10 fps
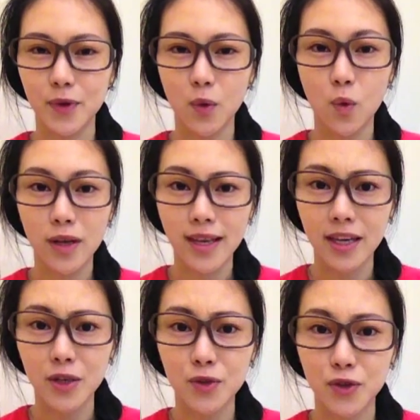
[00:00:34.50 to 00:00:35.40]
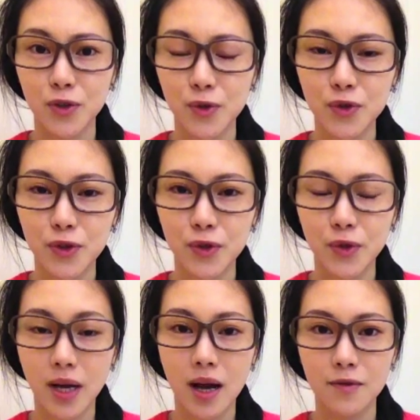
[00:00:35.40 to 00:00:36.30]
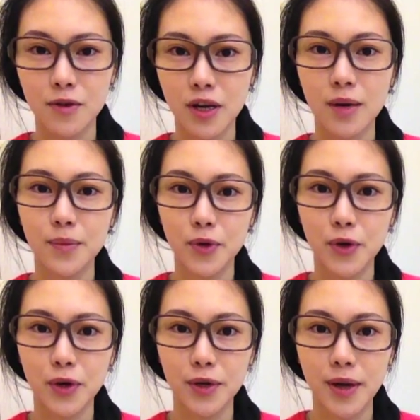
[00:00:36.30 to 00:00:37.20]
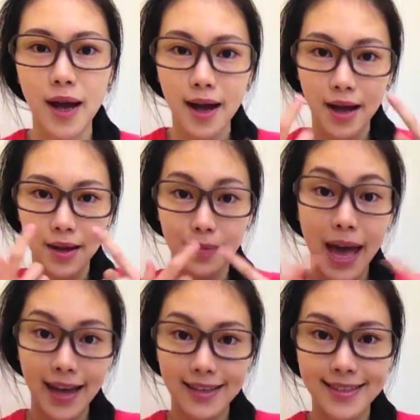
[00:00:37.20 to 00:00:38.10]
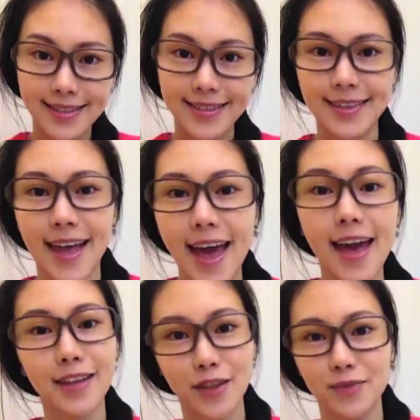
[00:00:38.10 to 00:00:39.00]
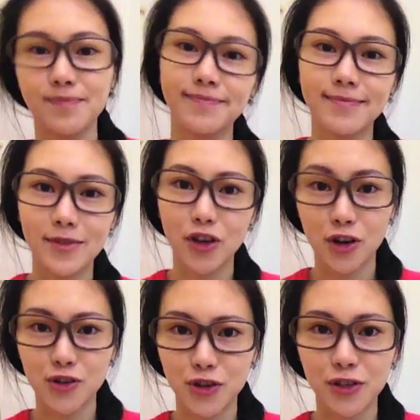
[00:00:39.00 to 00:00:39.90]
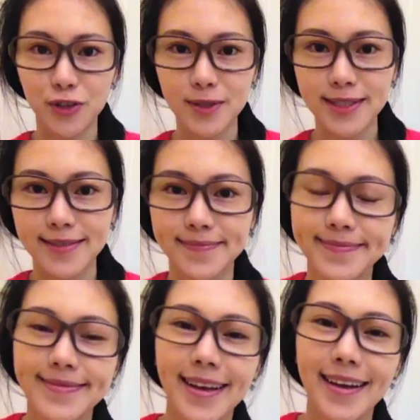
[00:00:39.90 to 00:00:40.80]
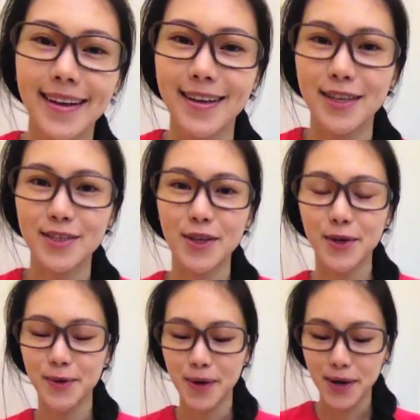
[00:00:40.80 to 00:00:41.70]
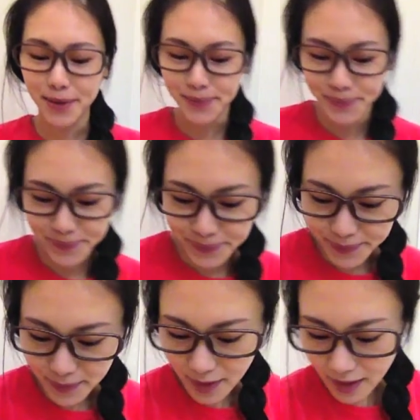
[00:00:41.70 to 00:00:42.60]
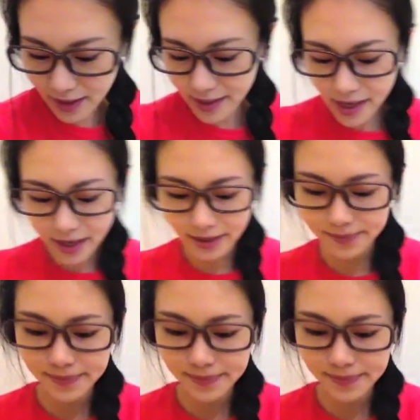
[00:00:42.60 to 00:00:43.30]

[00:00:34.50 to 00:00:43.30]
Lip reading: what can you do to cover up your bags and dark circles. So yeah,